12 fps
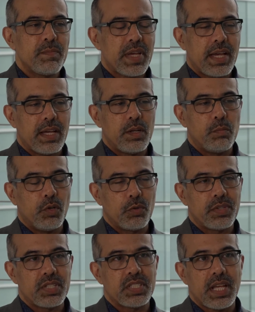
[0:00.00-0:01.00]
had
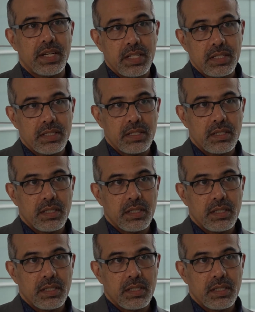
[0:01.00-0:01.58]
both a Senate